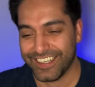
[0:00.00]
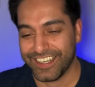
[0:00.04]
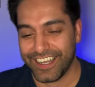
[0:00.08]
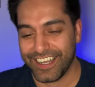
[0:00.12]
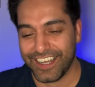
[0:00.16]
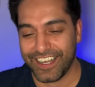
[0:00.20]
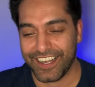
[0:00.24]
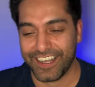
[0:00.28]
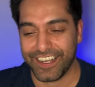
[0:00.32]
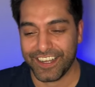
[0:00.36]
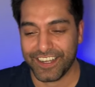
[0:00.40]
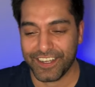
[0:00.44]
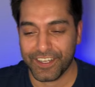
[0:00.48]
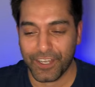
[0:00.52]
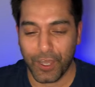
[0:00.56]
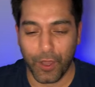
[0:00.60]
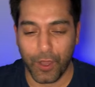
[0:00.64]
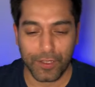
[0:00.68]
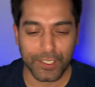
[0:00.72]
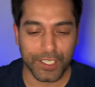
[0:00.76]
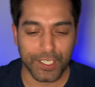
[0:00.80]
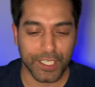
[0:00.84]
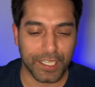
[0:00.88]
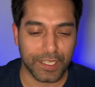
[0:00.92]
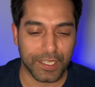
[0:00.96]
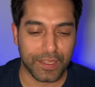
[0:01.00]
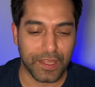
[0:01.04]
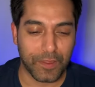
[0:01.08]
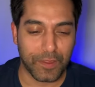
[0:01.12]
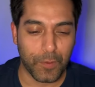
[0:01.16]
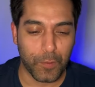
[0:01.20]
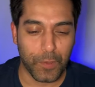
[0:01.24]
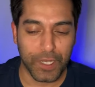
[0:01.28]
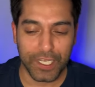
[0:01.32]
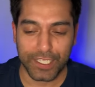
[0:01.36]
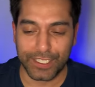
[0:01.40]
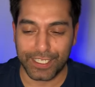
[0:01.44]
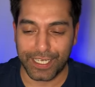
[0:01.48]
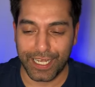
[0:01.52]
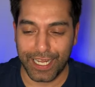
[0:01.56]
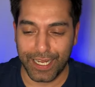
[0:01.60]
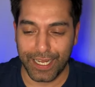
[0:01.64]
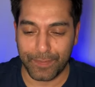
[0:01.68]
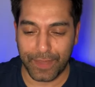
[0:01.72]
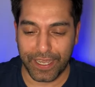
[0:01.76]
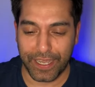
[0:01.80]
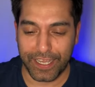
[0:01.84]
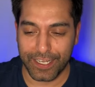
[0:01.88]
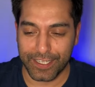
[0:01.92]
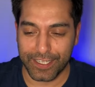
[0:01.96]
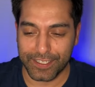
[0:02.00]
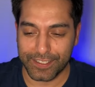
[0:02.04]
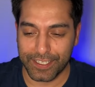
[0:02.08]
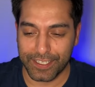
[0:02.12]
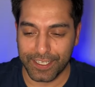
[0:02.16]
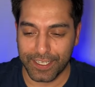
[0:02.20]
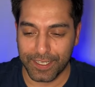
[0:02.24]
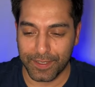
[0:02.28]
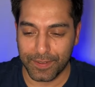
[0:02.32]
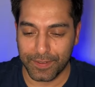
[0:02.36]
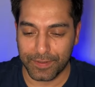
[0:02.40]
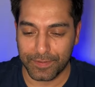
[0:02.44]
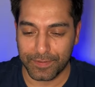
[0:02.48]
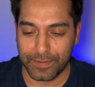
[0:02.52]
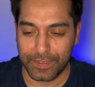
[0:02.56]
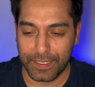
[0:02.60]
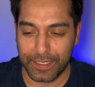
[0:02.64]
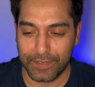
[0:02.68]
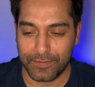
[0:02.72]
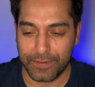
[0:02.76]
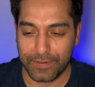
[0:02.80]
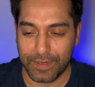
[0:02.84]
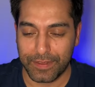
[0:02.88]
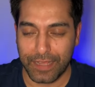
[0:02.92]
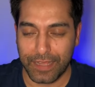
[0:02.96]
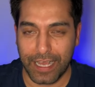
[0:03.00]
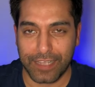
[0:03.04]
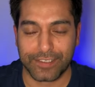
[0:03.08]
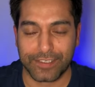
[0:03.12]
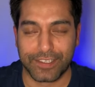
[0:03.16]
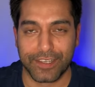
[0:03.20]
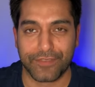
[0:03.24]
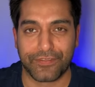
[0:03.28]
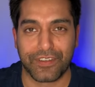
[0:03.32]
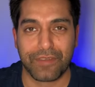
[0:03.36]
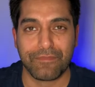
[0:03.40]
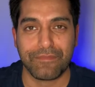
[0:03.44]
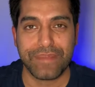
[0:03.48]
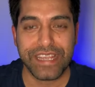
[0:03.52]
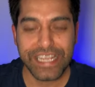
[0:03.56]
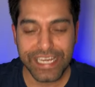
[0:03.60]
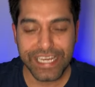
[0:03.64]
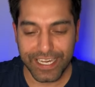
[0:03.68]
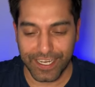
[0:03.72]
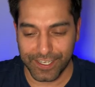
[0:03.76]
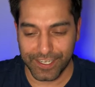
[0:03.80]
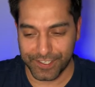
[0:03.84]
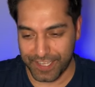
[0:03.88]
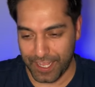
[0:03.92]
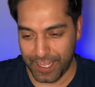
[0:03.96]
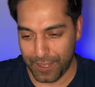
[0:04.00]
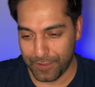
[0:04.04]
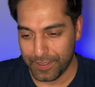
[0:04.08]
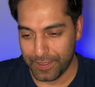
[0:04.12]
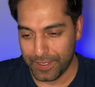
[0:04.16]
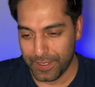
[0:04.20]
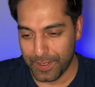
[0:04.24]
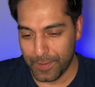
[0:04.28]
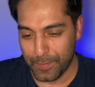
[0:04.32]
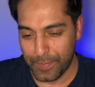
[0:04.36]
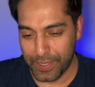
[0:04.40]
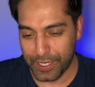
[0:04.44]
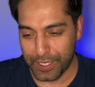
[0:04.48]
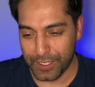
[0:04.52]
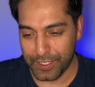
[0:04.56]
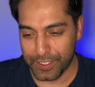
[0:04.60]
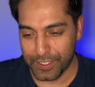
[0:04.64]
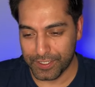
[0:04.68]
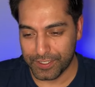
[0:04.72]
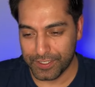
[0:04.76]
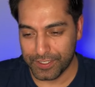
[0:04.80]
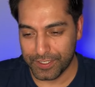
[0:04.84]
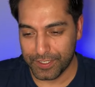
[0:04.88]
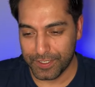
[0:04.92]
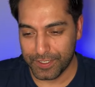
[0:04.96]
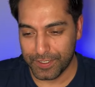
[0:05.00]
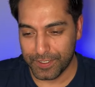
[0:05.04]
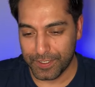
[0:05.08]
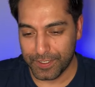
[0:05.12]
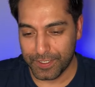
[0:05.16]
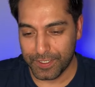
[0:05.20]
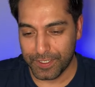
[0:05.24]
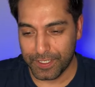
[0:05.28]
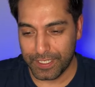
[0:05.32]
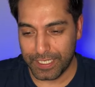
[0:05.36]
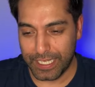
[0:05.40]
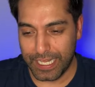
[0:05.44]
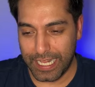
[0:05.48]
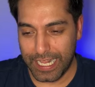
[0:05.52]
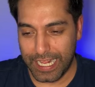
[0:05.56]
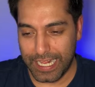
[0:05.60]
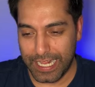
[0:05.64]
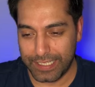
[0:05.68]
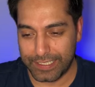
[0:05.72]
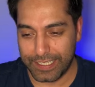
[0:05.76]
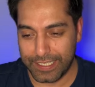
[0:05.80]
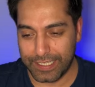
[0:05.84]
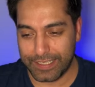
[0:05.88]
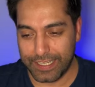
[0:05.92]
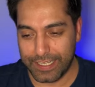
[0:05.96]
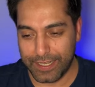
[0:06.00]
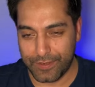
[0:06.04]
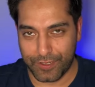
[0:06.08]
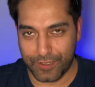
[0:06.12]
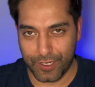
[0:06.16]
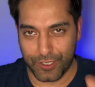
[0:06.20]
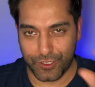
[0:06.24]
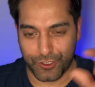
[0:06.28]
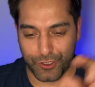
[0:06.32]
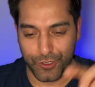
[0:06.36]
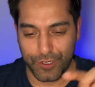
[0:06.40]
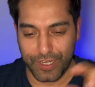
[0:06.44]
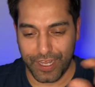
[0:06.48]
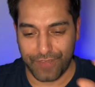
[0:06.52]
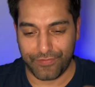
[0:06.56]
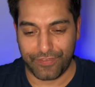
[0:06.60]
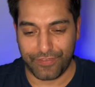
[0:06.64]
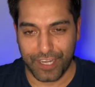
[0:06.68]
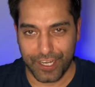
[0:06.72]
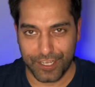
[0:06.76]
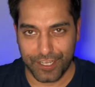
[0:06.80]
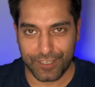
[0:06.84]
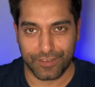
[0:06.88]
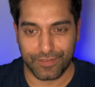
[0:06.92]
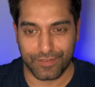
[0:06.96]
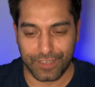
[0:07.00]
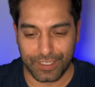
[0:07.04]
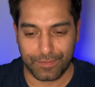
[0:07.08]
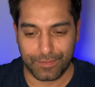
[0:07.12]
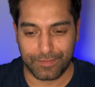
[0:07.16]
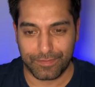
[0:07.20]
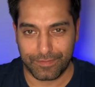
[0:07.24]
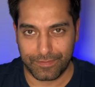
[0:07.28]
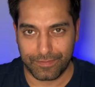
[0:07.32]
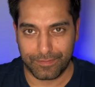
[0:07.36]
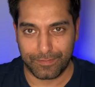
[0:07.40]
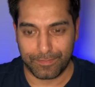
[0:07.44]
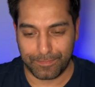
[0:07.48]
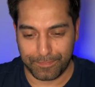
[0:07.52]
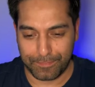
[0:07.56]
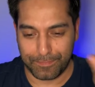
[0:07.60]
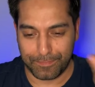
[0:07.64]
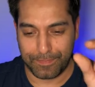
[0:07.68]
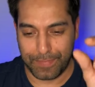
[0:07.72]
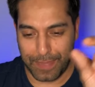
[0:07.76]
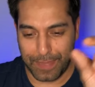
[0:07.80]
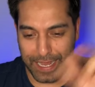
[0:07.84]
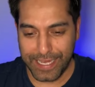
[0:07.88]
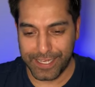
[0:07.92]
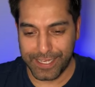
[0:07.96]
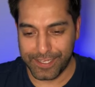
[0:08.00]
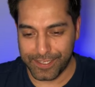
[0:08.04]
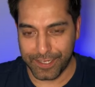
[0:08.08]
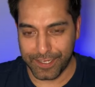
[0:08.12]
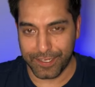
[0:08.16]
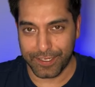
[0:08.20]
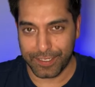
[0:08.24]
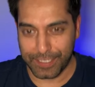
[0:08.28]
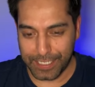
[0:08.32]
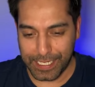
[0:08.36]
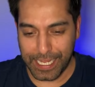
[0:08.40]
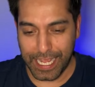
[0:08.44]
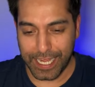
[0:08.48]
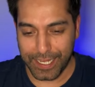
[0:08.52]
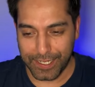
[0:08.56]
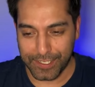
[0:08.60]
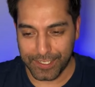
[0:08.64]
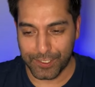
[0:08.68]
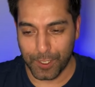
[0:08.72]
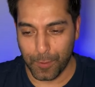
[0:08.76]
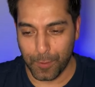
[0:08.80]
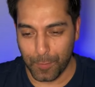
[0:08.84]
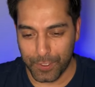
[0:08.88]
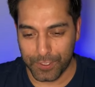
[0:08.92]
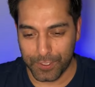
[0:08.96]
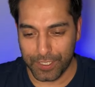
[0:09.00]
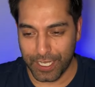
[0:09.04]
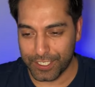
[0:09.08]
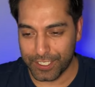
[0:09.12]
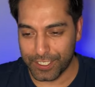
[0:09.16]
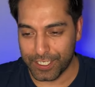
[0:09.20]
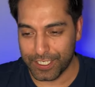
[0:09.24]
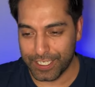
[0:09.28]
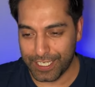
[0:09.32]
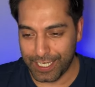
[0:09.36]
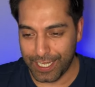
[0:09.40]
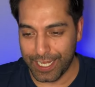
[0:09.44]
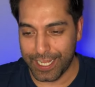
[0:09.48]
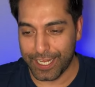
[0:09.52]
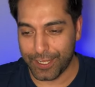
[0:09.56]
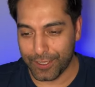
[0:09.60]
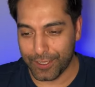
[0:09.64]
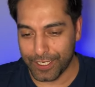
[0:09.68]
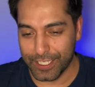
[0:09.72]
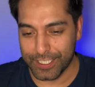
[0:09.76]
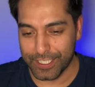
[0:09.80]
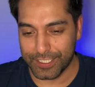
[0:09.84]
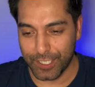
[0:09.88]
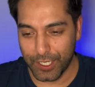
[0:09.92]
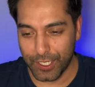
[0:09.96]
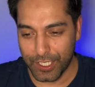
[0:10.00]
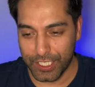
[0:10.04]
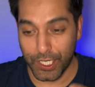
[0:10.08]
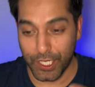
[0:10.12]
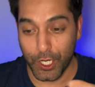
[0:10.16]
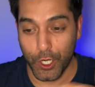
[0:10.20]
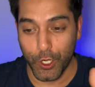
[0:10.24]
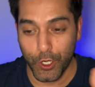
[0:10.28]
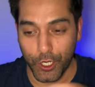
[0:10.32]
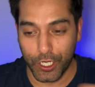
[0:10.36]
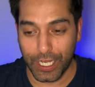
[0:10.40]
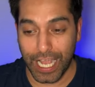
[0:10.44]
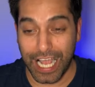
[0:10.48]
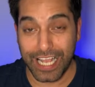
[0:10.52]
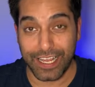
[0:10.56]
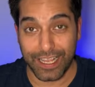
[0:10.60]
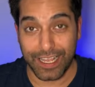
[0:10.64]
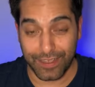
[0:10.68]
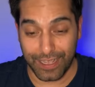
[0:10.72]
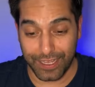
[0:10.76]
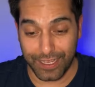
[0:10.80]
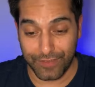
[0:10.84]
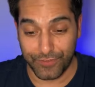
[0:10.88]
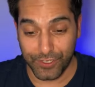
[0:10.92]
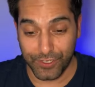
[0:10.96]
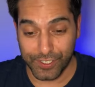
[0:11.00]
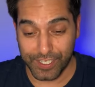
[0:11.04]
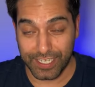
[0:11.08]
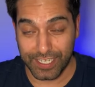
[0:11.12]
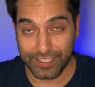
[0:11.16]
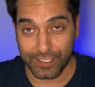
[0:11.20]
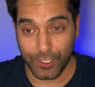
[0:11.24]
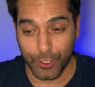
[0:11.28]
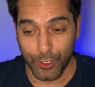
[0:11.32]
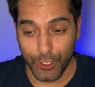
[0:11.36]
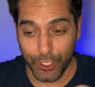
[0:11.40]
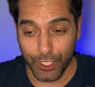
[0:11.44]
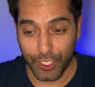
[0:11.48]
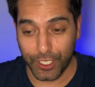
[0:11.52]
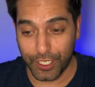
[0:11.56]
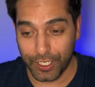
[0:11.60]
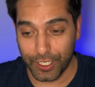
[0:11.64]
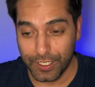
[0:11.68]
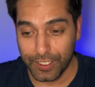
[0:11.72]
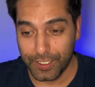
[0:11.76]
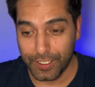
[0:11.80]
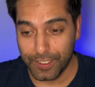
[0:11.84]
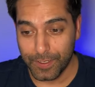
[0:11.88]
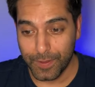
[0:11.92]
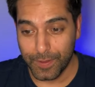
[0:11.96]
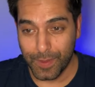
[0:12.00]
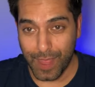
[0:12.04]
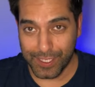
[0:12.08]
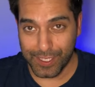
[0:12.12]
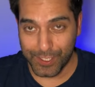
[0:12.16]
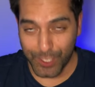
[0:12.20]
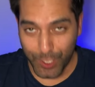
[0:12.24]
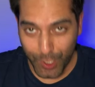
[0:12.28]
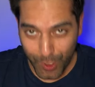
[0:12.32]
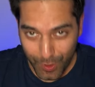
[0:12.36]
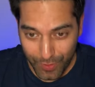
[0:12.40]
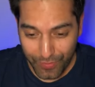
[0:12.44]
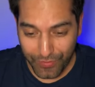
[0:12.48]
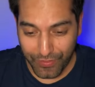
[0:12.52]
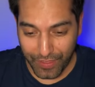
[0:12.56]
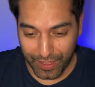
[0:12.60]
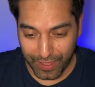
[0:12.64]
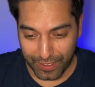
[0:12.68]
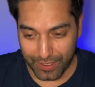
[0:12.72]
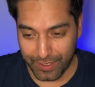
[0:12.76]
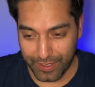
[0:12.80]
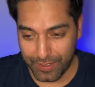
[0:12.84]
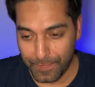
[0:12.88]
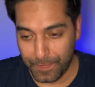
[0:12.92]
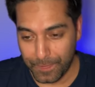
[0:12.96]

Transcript: Also, the word clickbait has different meanings now. Because the true definition of it, baiting, getting someone to actually click on it. The hook, if you say it as a hook, that's a good thing.